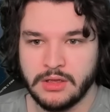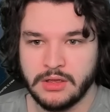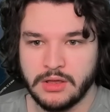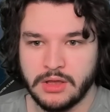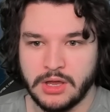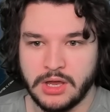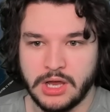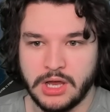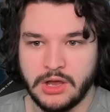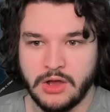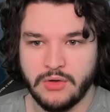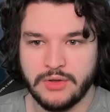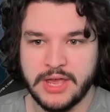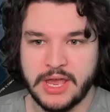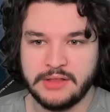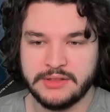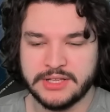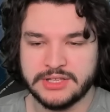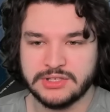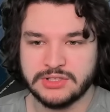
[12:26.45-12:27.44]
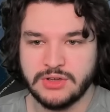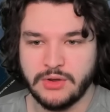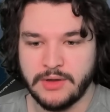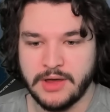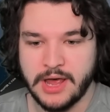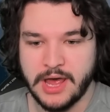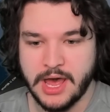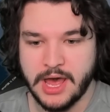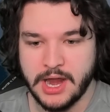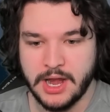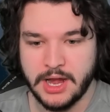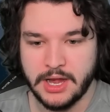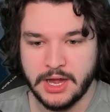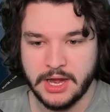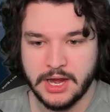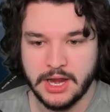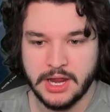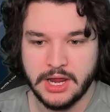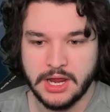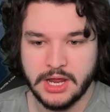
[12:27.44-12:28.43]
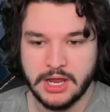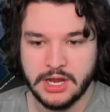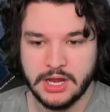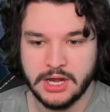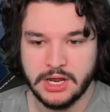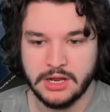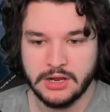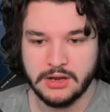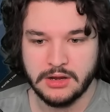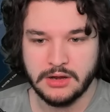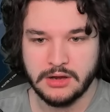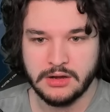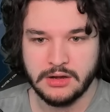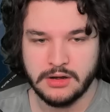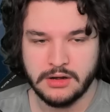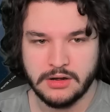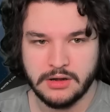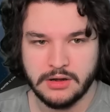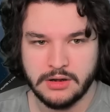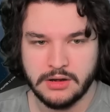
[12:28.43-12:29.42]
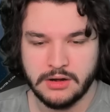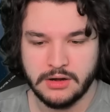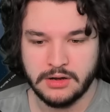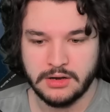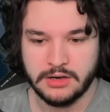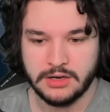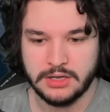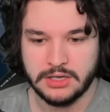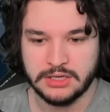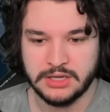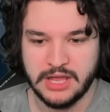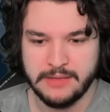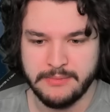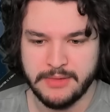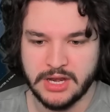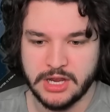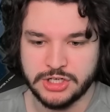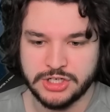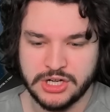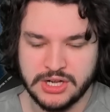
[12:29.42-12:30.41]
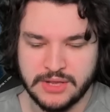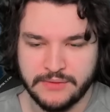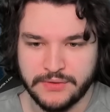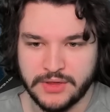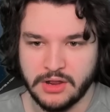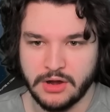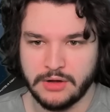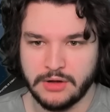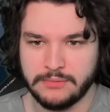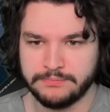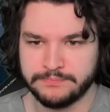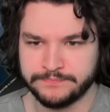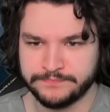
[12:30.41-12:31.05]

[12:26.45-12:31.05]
Okay, let's go ahead and claim initiative here.